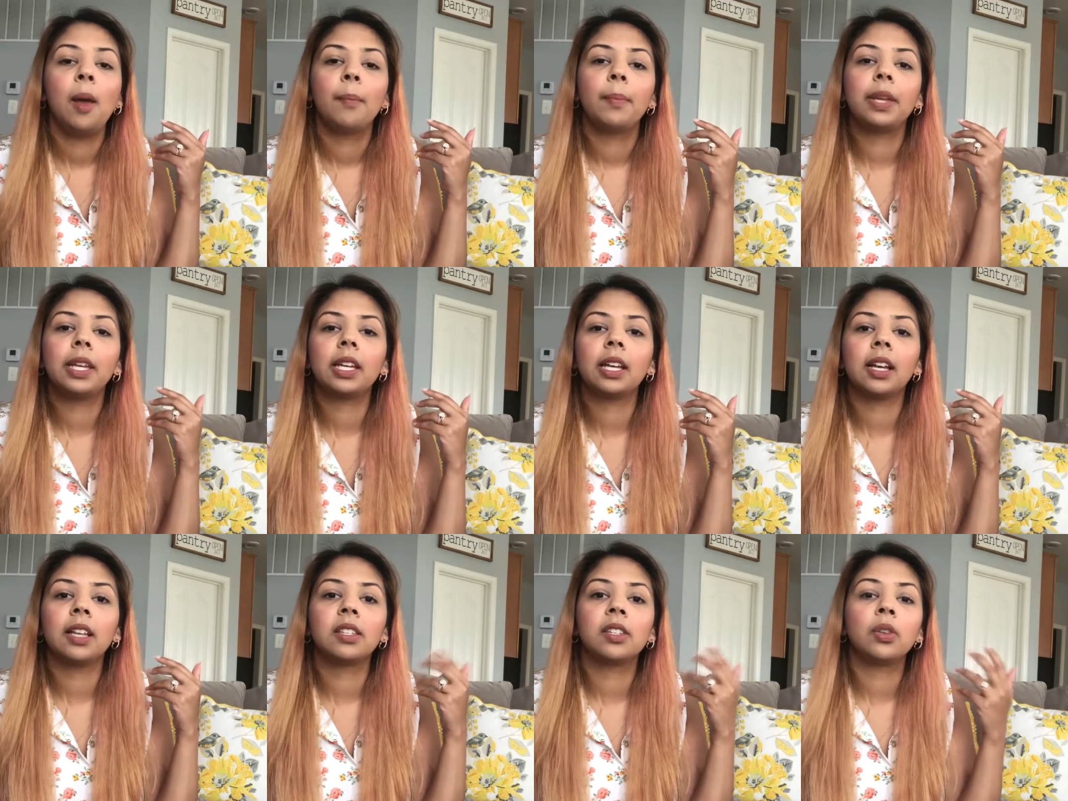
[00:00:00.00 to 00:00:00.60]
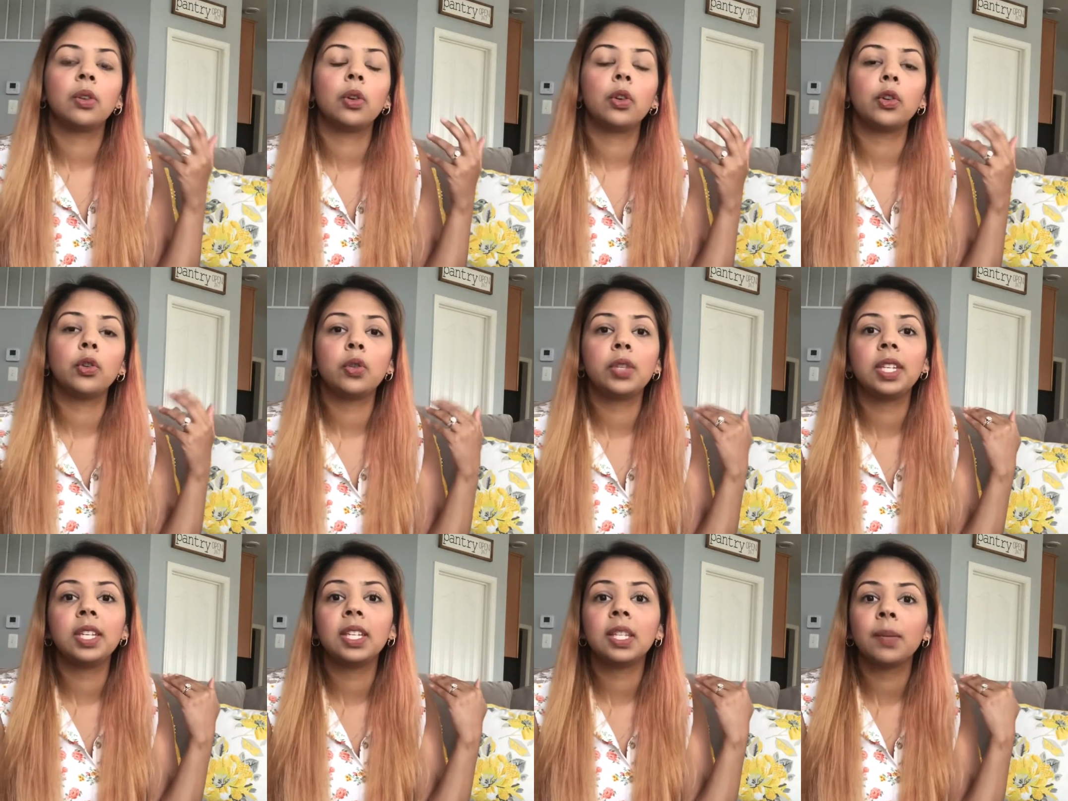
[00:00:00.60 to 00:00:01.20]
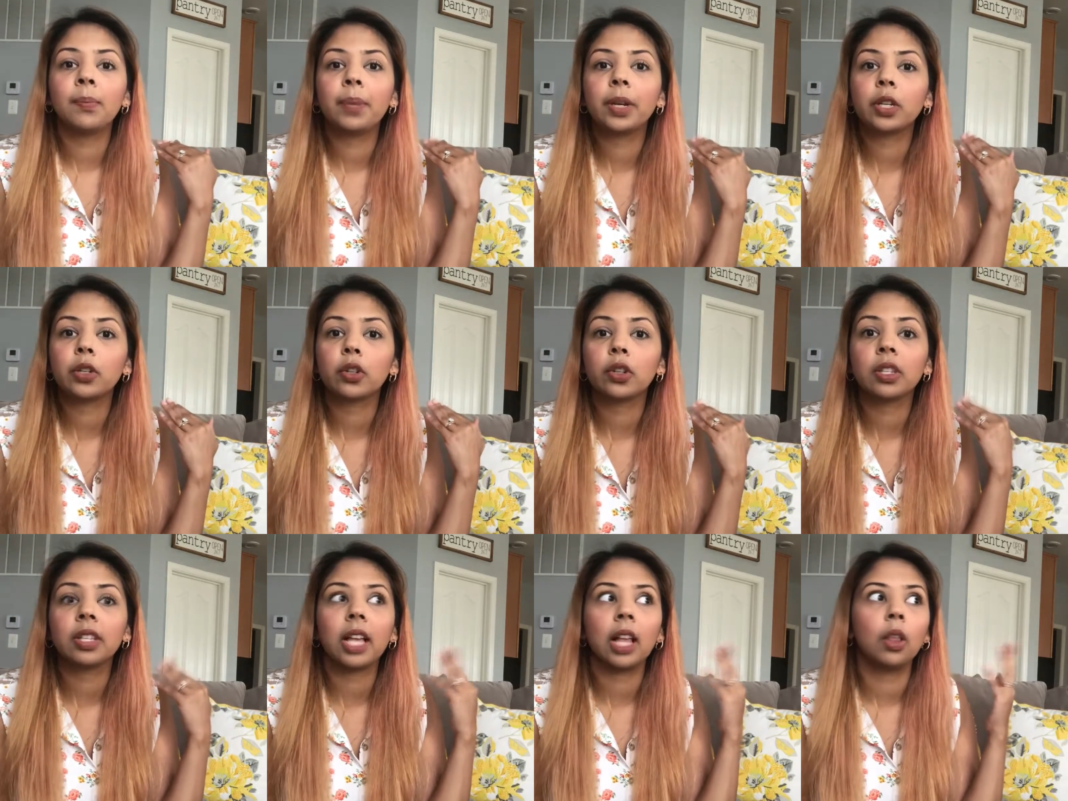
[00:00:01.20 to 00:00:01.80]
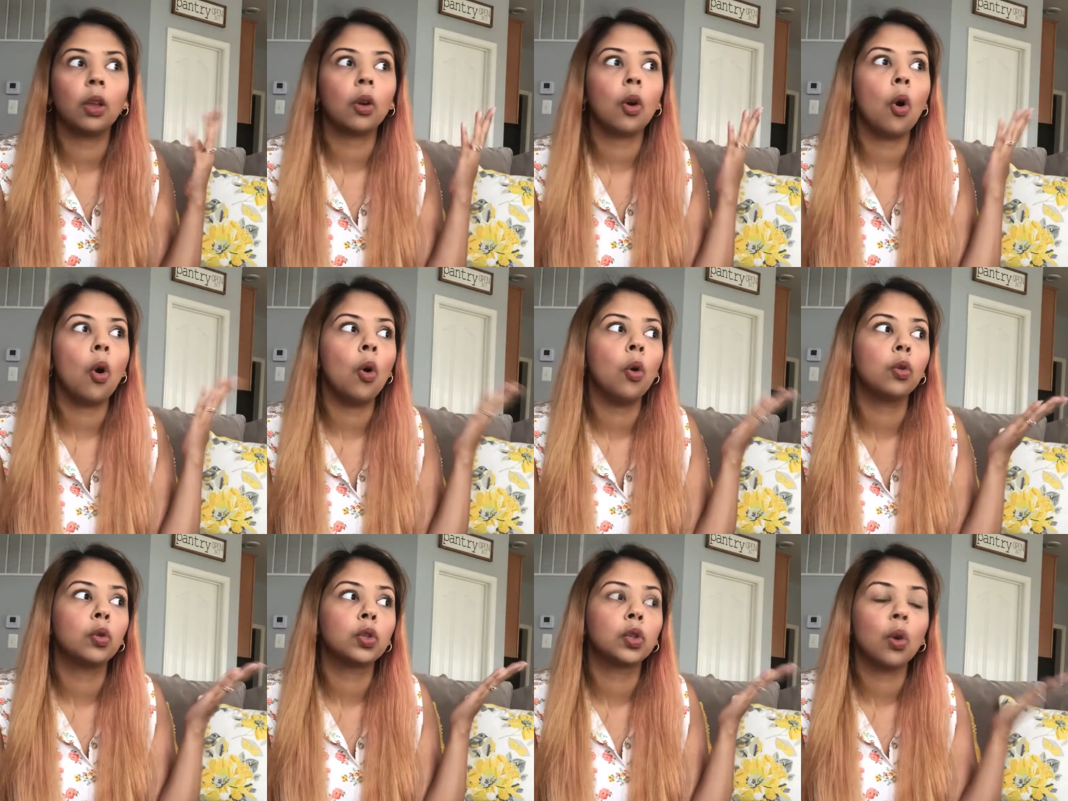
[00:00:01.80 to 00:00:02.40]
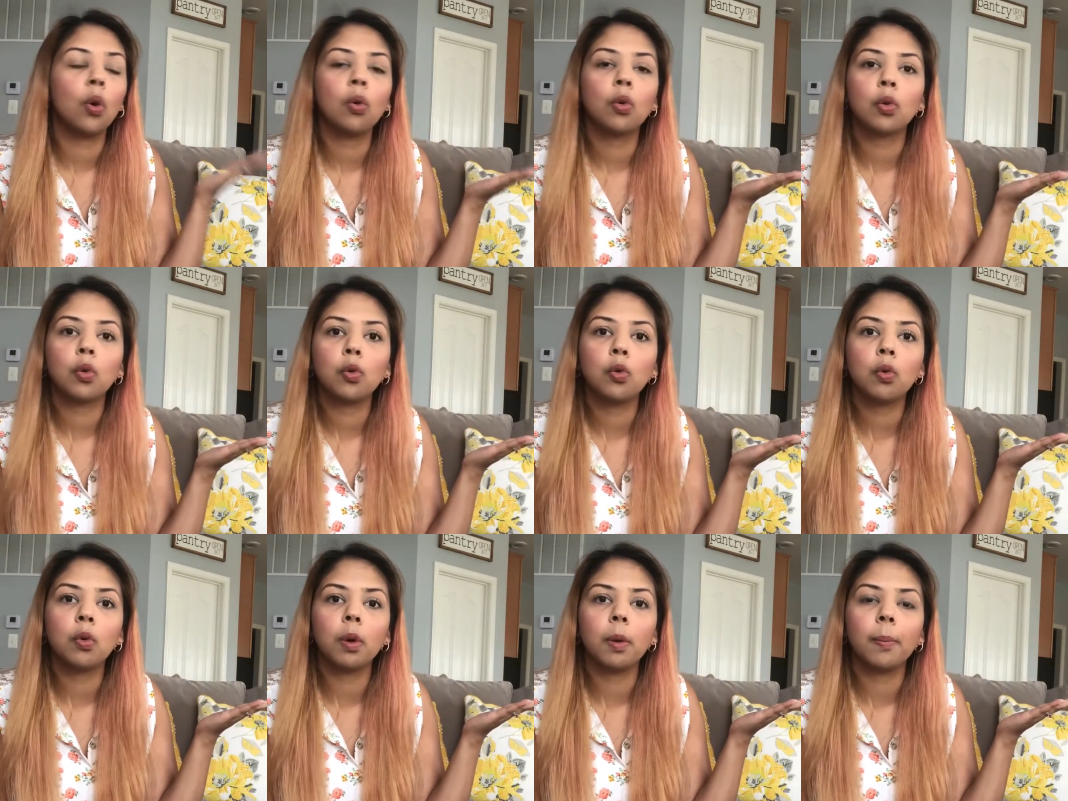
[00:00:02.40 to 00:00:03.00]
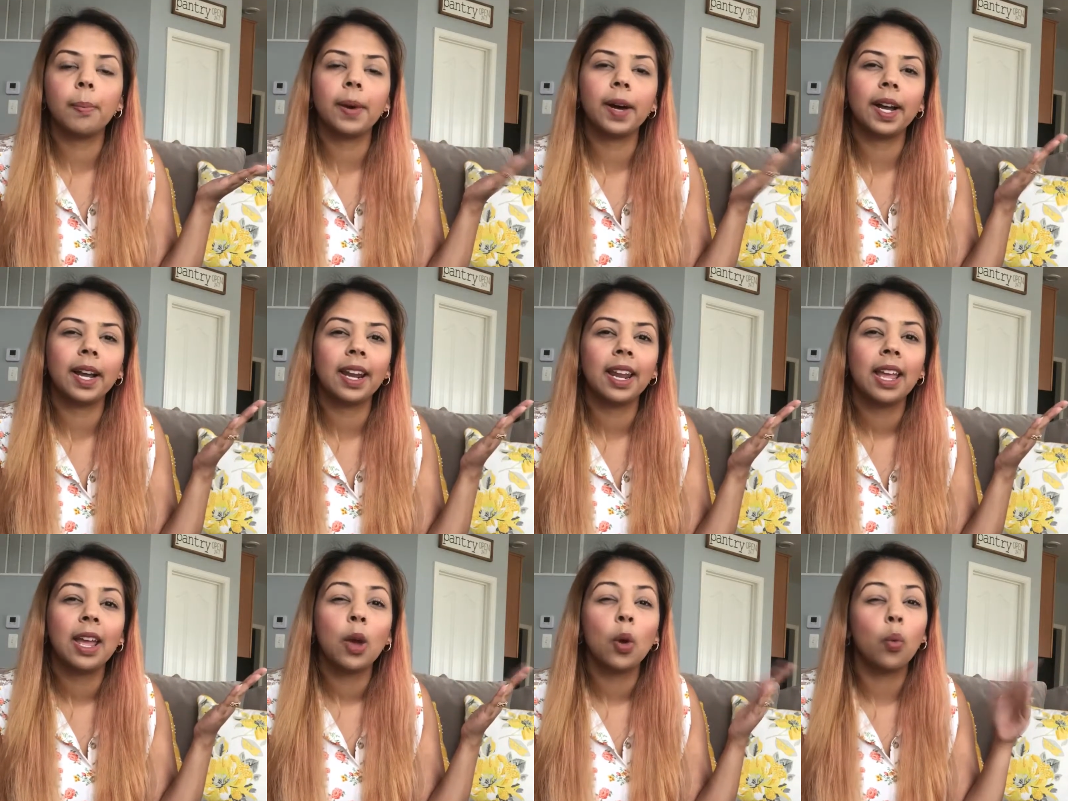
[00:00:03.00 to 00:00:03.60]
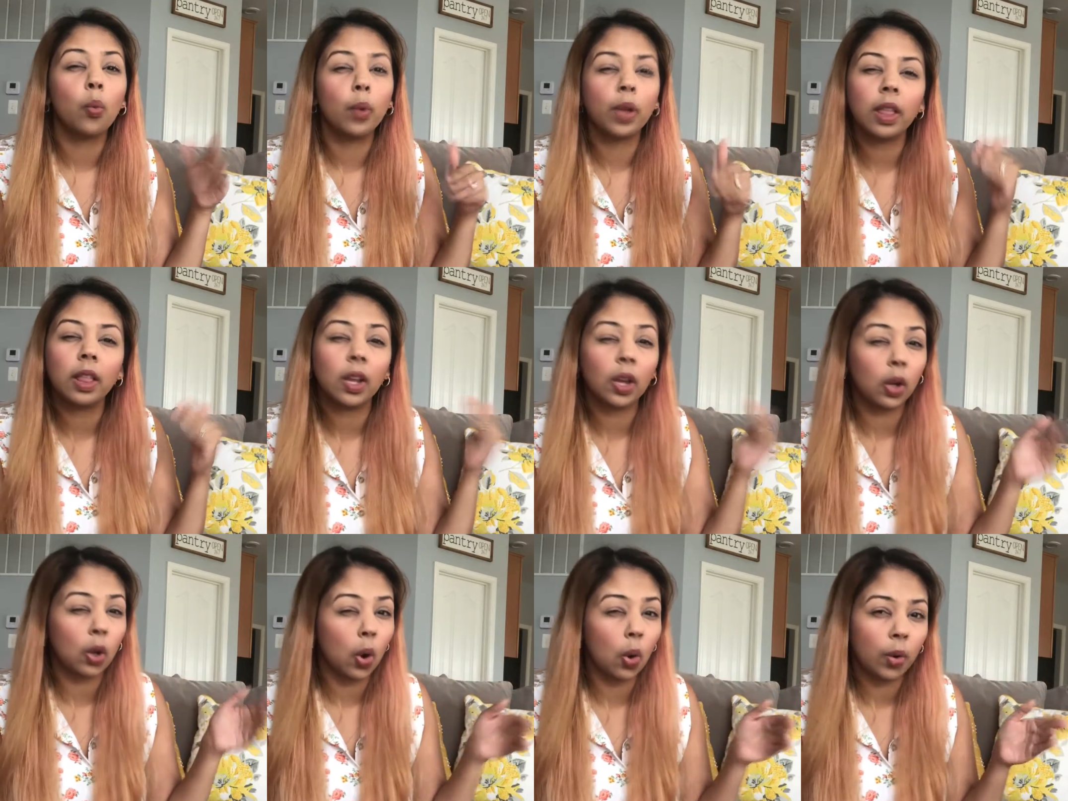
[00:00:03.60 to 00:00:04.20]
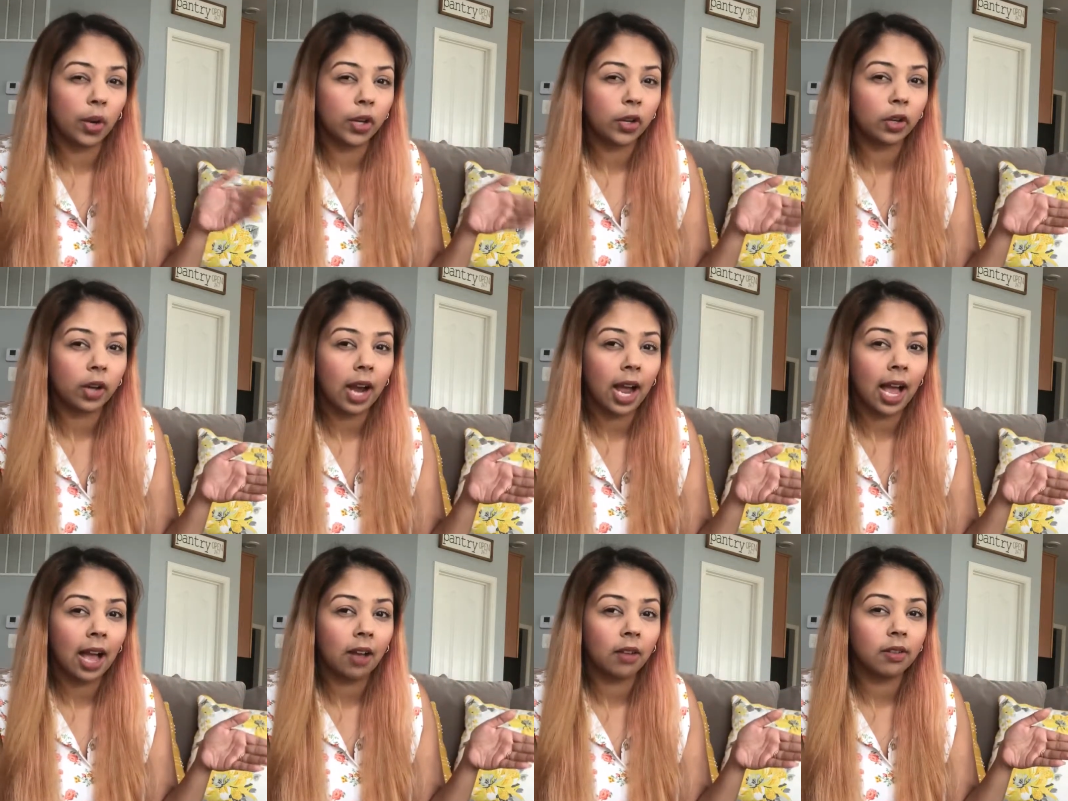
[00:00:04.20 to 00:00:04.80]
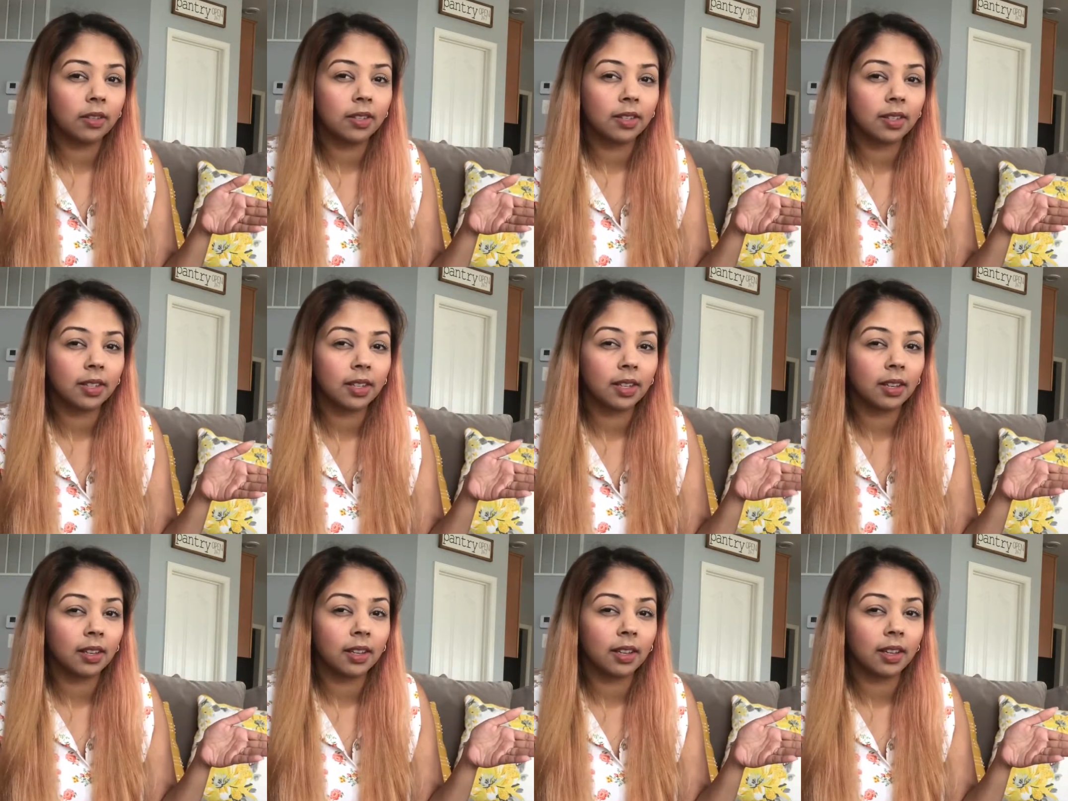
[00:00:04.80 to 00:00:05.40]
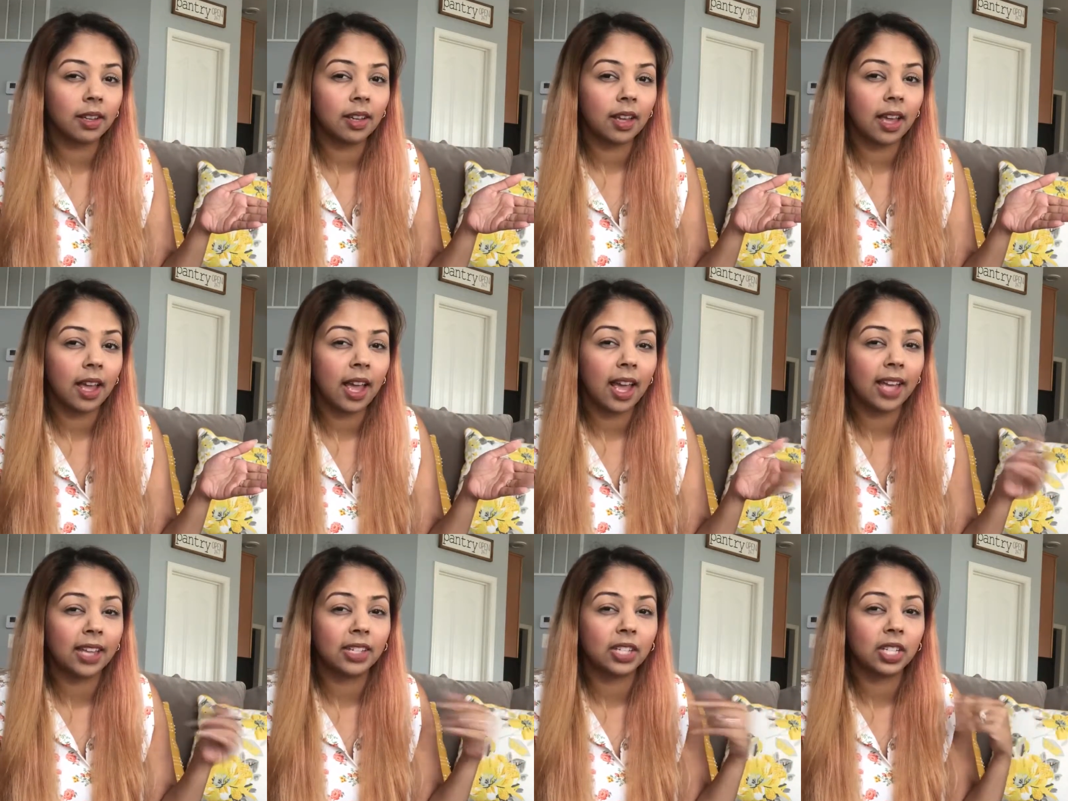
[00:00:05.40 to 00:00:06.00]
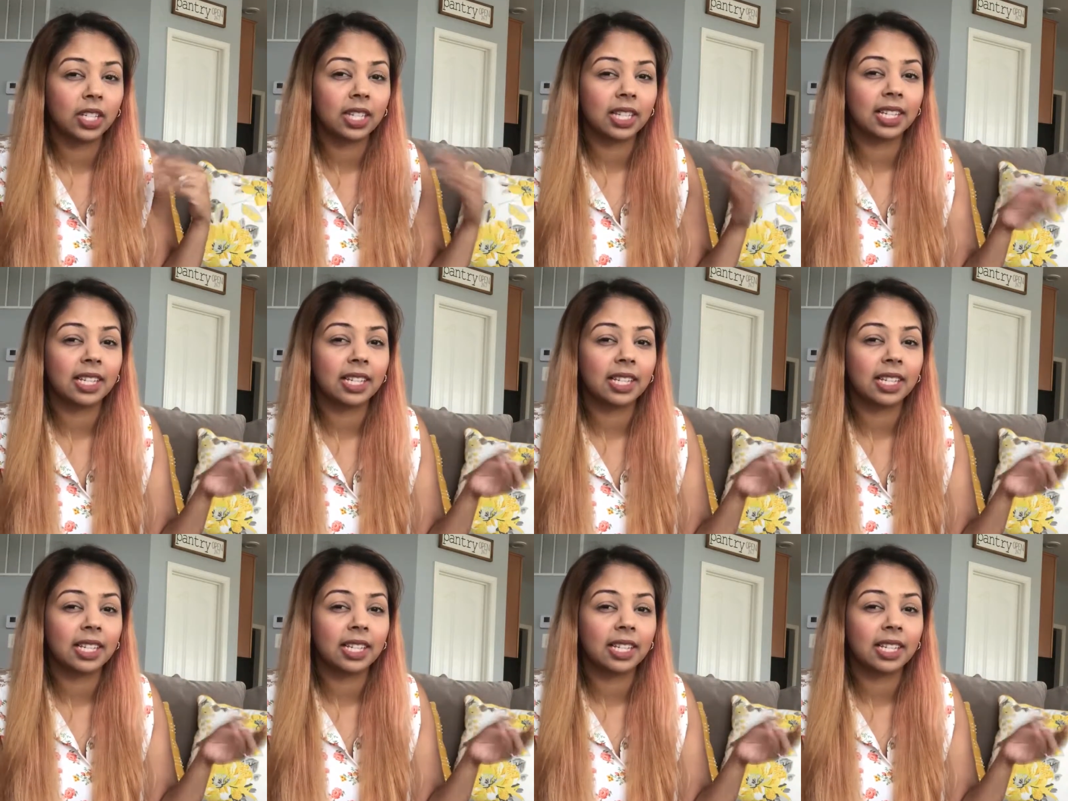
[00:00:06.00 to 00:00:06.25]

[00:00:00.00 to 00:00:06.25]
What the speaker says: because you see some pictures that look so cool, but will it go in your house? And just